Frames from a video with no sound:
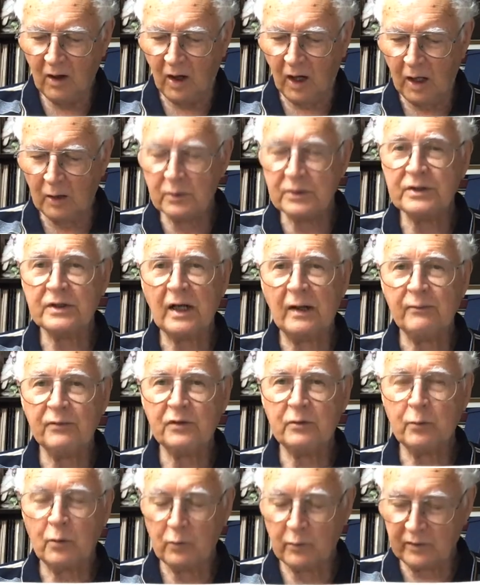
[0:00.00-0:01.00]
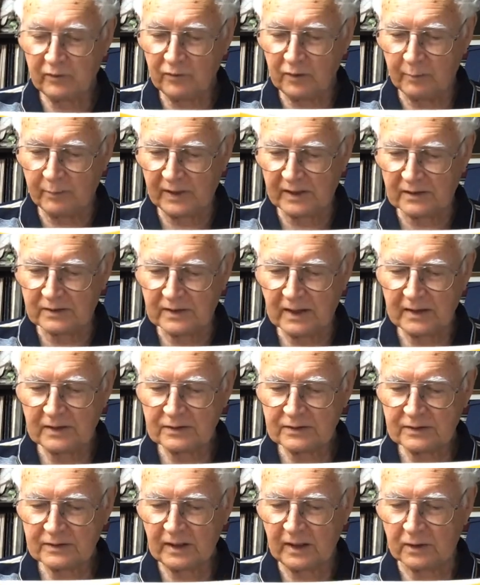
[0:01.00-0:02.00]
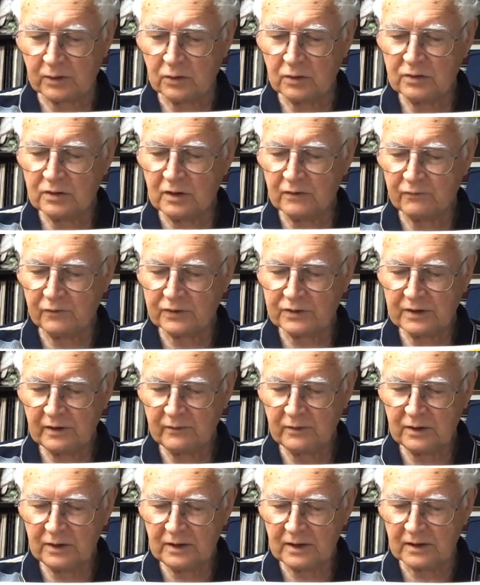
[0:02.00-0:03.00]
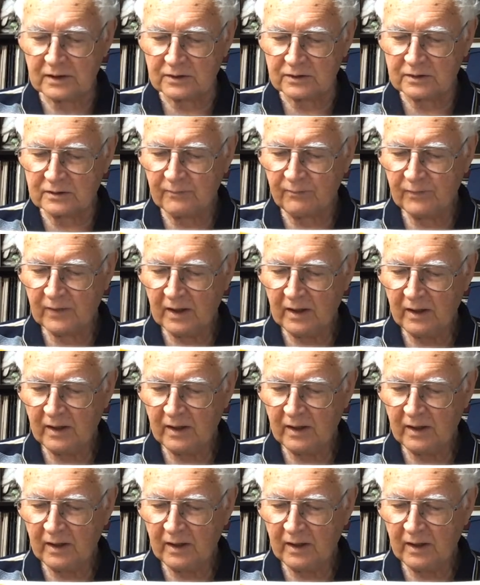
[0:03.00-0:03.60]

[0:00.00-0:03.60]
I was comfortable with the Pentax and used it for 7 years.